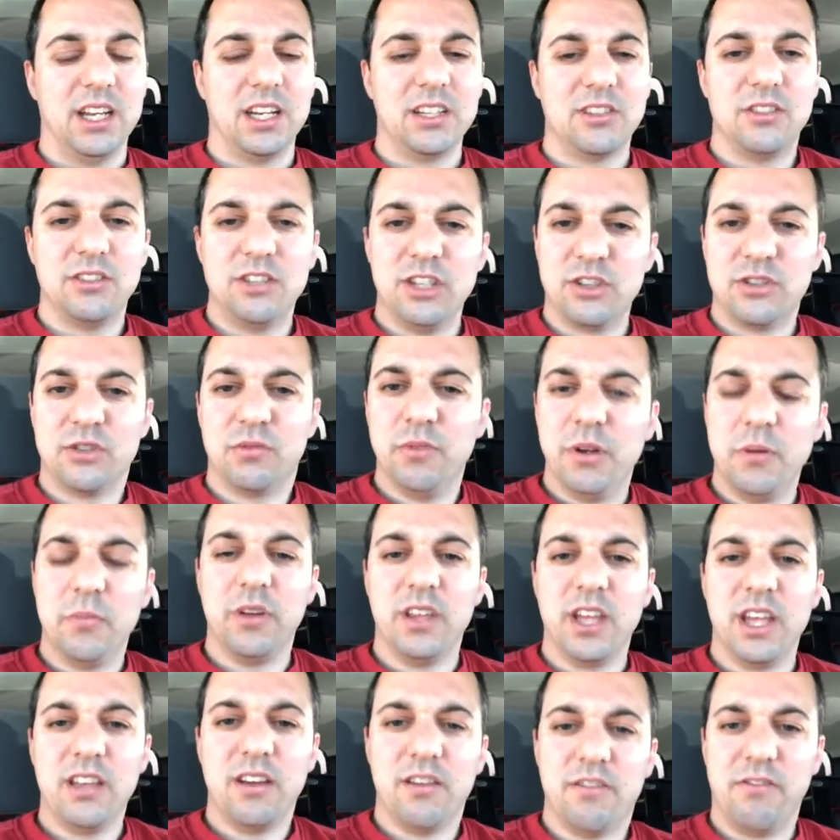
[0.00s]
So just remember
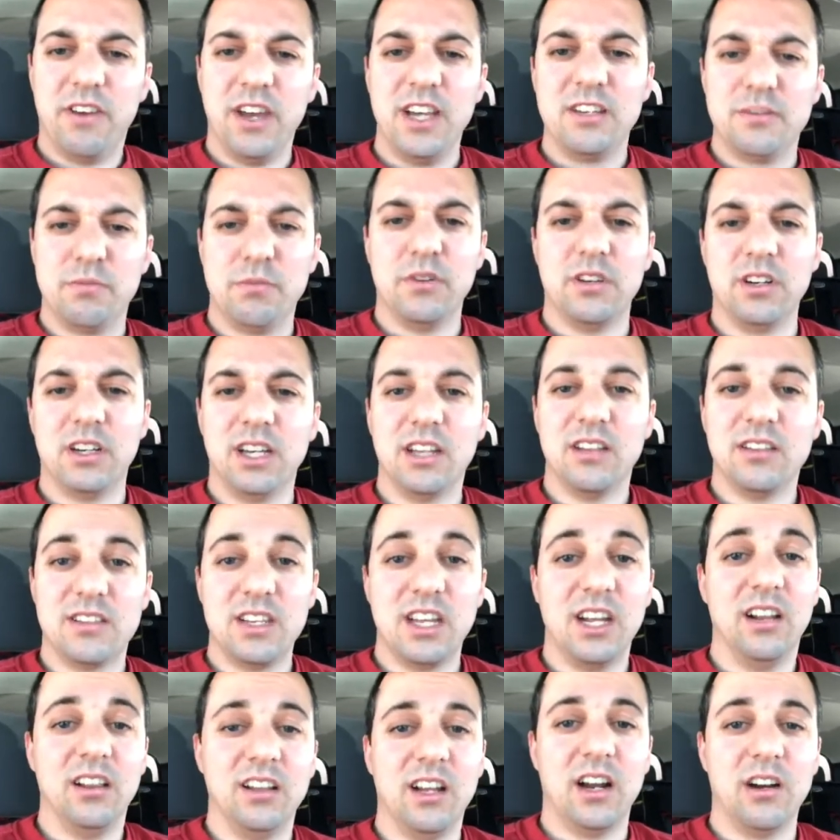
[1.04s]
that Facebook
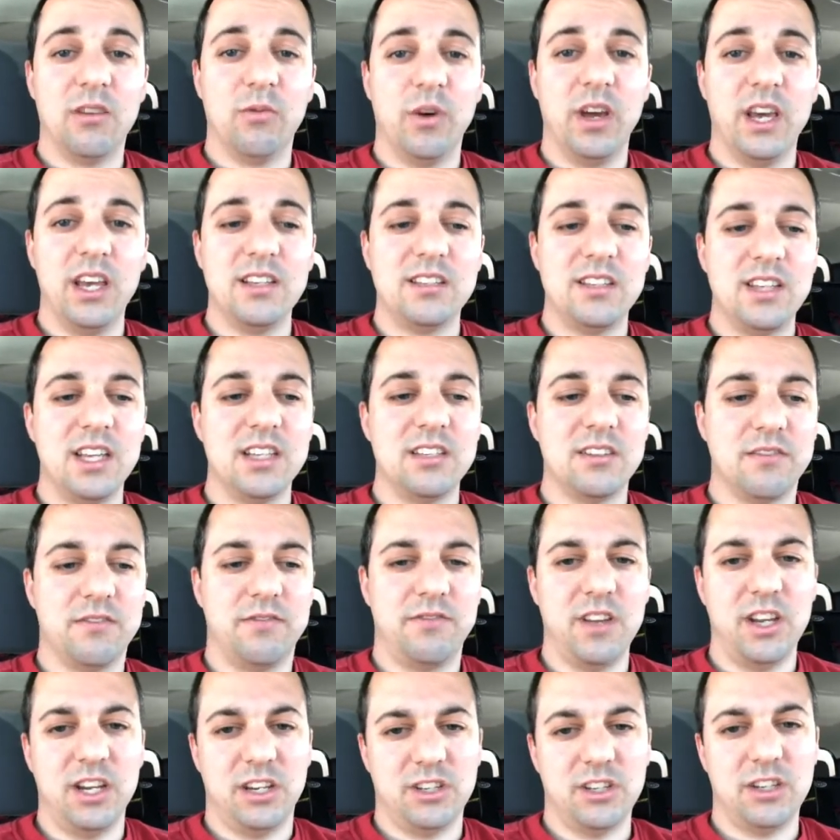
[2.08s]
in a lot of ways is a
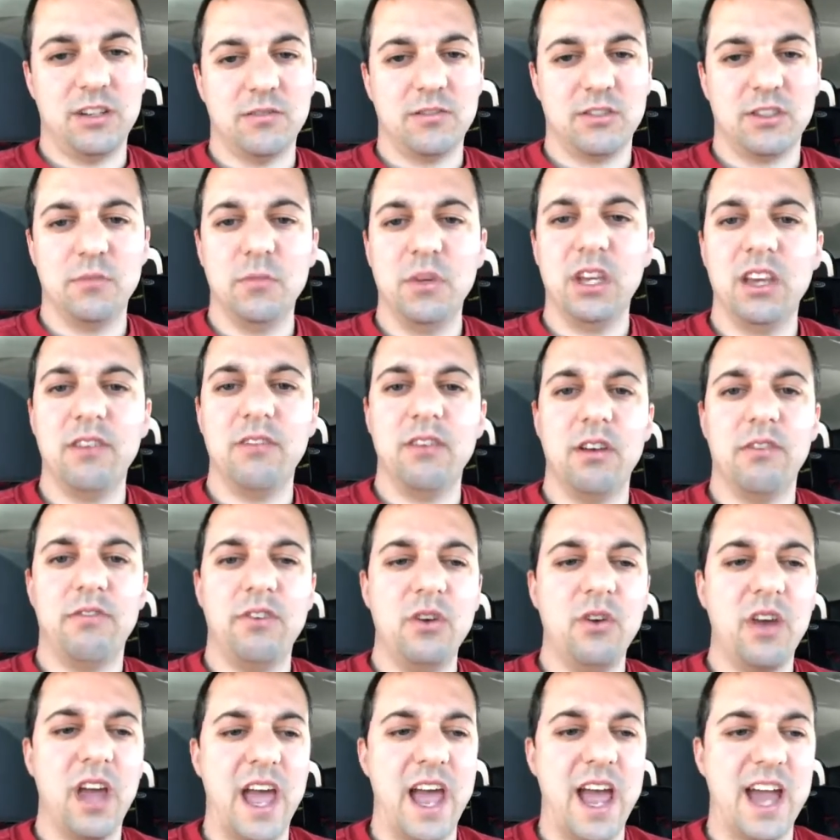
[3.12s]
fiction. So let me give you a
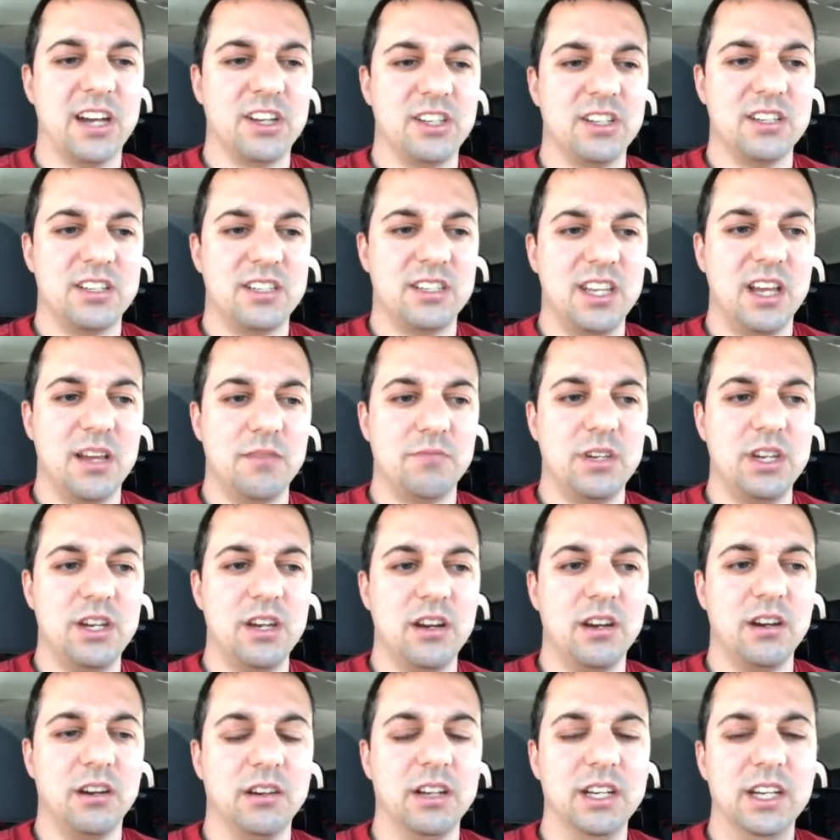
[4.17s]
few action steps
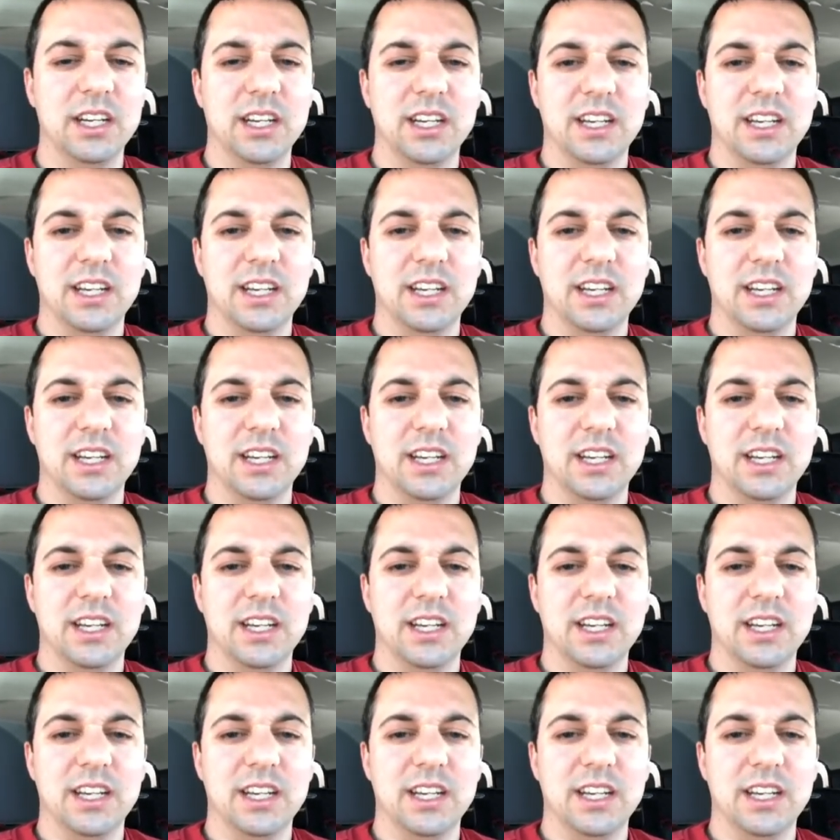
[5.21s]
here.